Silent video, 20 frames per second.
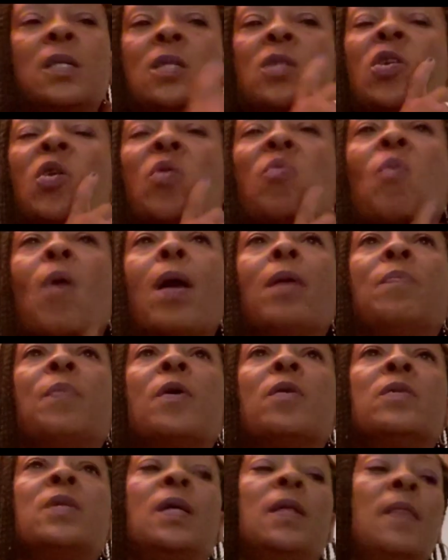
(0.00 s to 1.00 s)
is your right
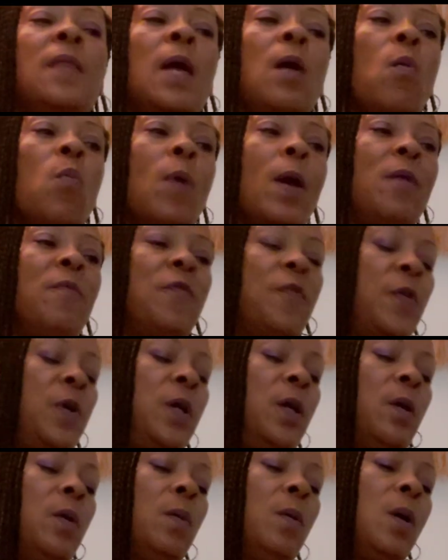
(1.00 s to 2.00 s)
person. They'll wait for
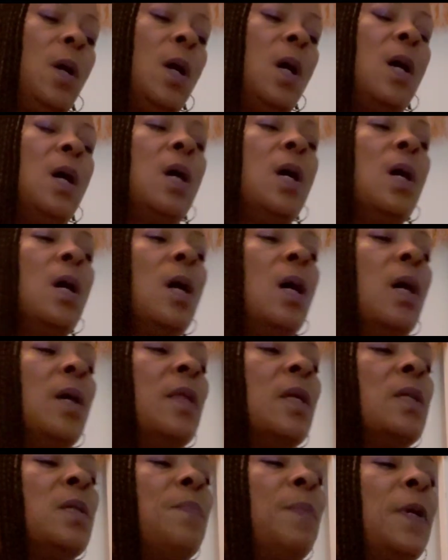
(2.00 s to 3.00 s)
you.
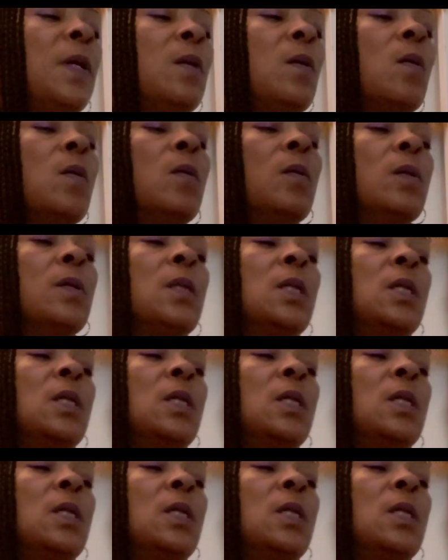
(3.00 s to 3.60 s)
This Pentacle,